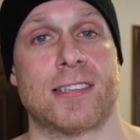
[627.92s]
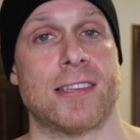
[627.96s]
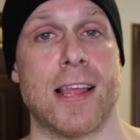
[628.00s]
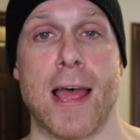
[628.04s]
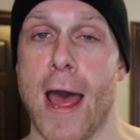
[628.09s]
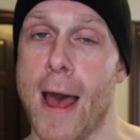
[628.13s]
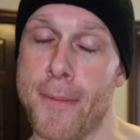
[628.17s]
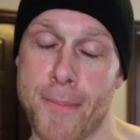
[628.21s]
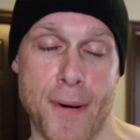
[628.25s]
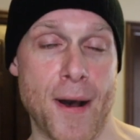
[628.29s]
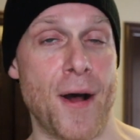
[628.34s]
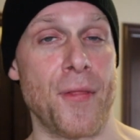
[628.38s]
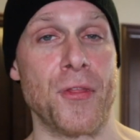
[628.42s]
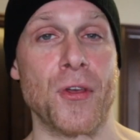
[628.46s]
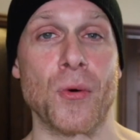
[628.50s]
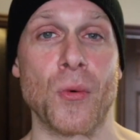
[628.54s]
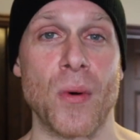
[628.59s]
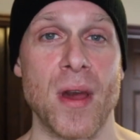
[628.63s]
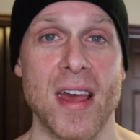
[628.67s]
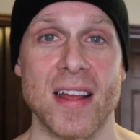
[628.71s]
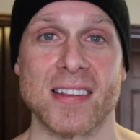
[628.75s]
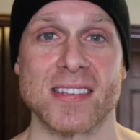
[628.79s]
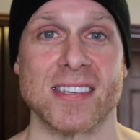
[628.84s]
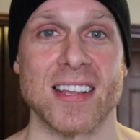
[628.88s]
slap on the
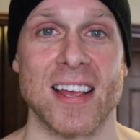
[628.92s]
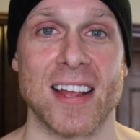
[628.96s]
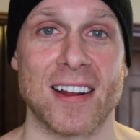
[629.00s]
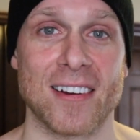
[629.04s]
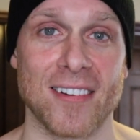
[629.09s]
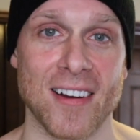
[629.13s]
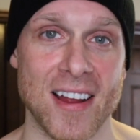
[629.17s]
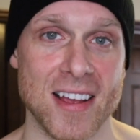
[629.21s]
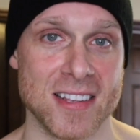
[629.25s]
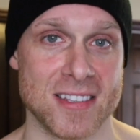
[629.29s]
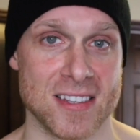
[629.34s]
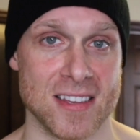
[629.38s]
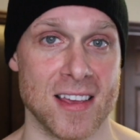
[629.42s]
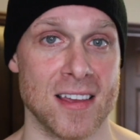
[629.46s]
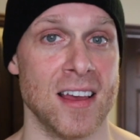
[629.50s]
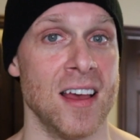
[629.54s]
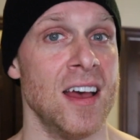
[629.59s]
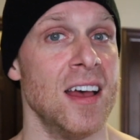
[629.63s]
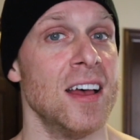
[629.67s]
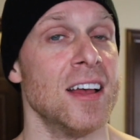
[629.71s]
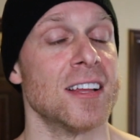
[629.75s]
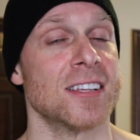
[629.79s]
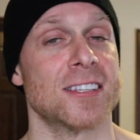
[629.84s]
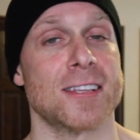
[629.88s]
weights like crazy.
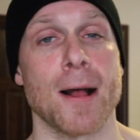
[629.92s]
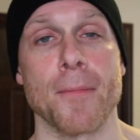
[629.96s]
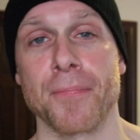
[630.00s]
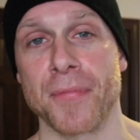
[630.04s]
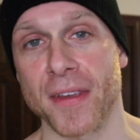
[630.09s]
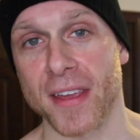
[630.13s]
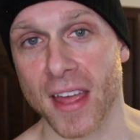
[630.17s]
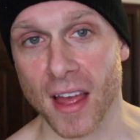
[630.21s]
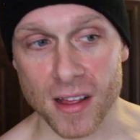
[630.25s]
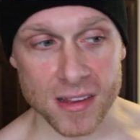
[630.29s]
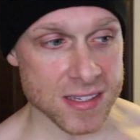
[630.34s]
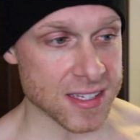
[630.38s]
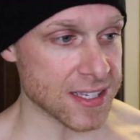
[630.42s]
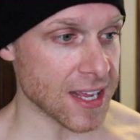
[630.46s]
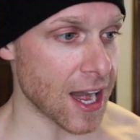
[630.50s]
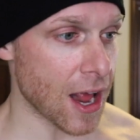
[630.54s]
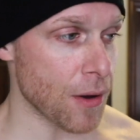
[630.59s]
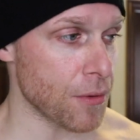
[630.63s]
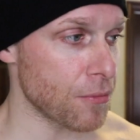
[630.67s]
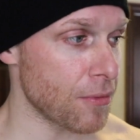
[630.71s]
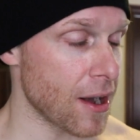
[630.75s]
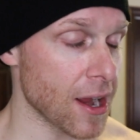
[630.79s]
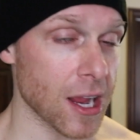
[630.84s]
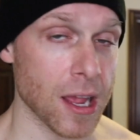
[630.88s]
Something else that I
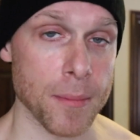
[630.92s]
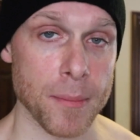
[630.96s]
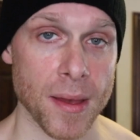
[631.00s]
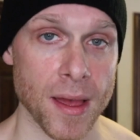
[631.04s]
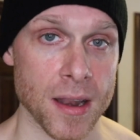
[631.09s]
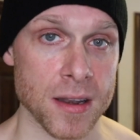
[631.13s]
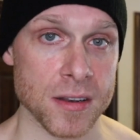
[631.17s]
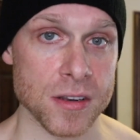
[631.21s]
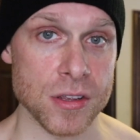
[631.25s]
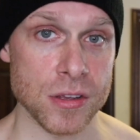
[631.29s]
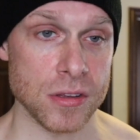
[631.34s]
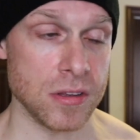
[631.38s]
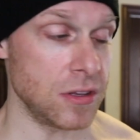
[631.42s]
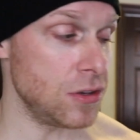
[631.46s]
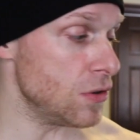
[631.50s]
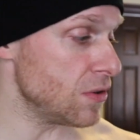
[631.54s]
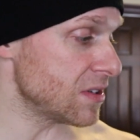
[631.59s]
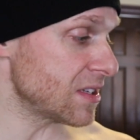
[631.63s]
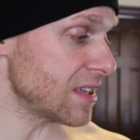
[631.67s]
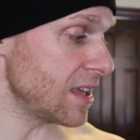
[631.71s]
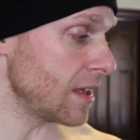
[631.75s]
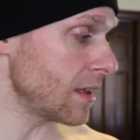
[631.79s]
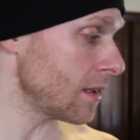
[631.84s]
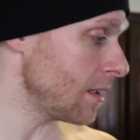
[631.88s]
would recommend
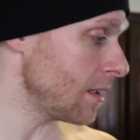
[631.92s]
using